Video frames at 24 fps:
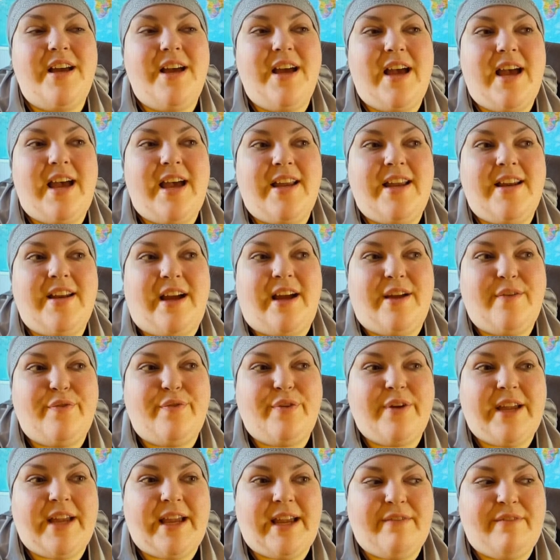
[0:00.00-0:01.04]
and I
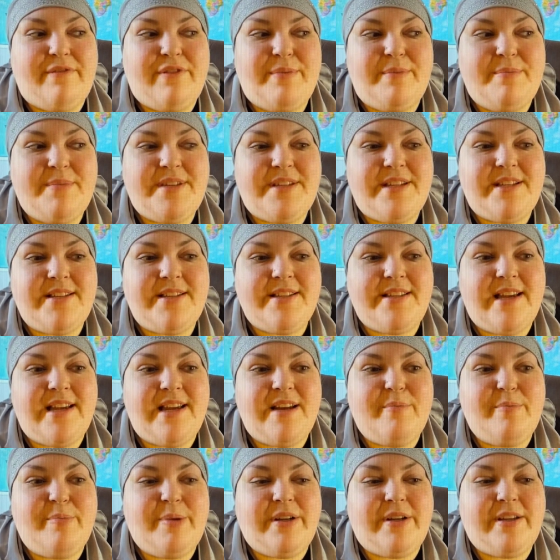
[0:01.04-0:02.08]
forgave them since
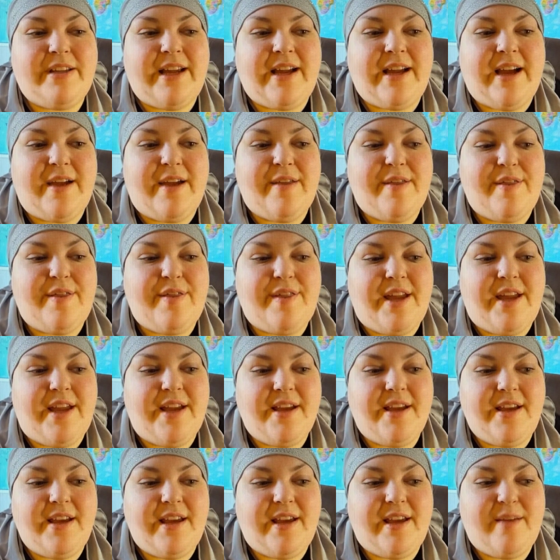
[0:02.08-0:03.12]
then, but like I
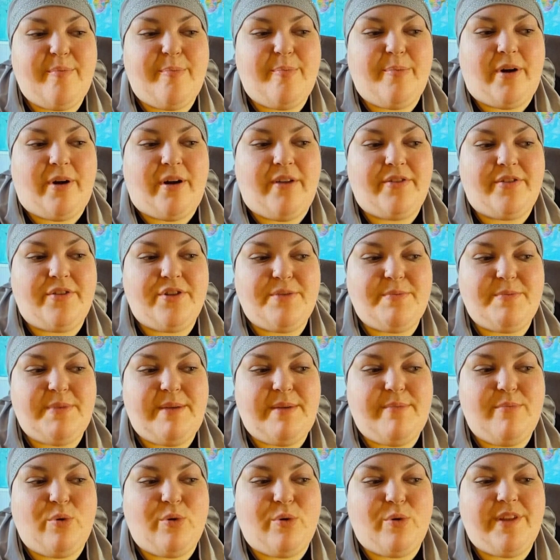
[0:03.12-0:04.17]
think it bothers me
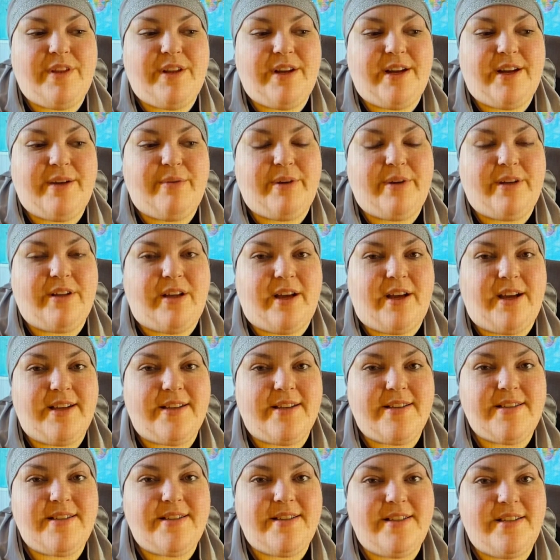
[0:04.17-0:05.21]
more than I
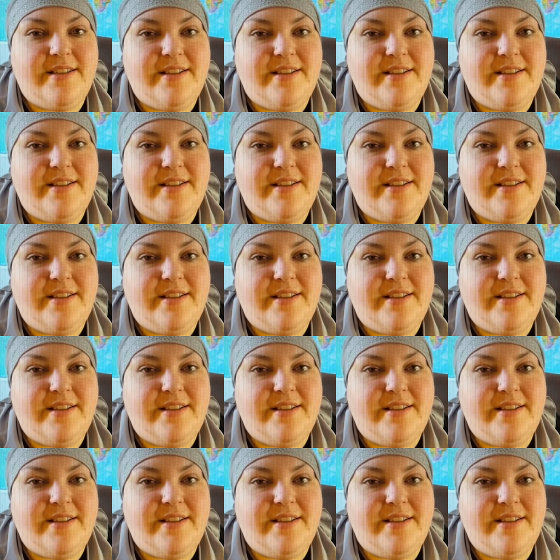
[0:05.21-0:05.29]
realized,